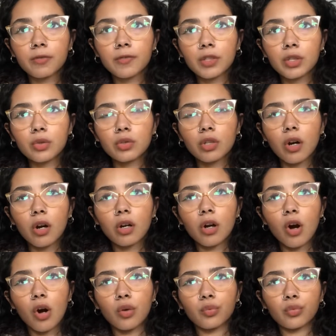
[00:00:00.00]
views are
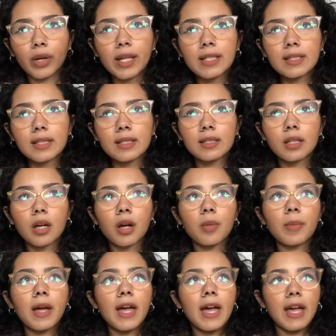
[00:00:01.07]
on racism
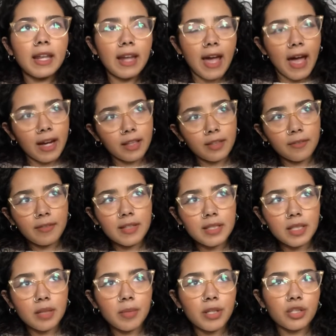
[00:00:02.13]
and
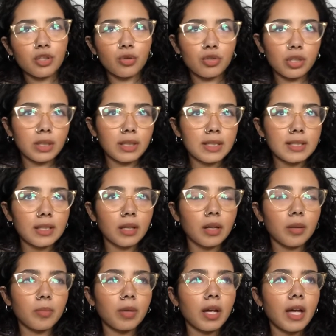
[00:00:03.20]
activism and
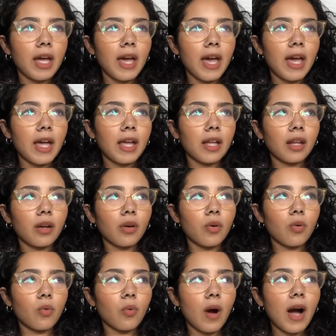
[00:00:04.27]
socialism, and
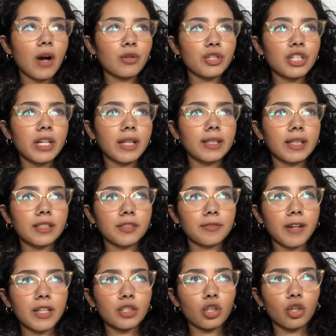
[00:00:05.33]
how she
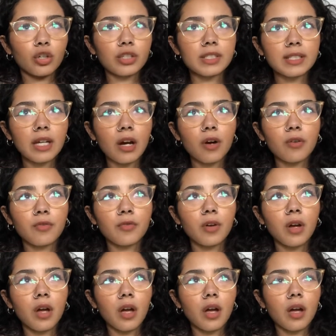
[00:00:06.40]
identifies herself
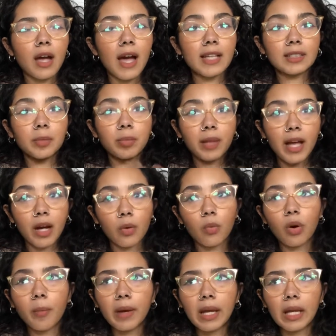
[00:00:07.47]
as a black
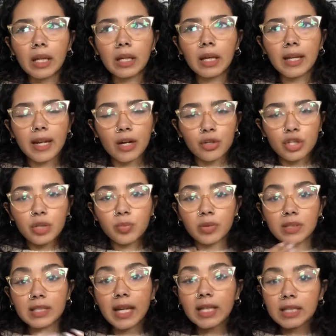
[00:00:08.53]
woman and how she
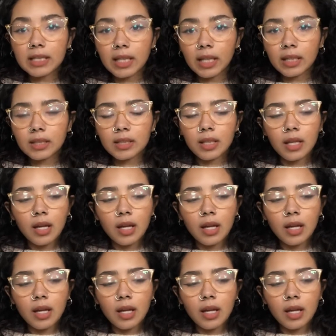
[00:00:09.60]
presents it.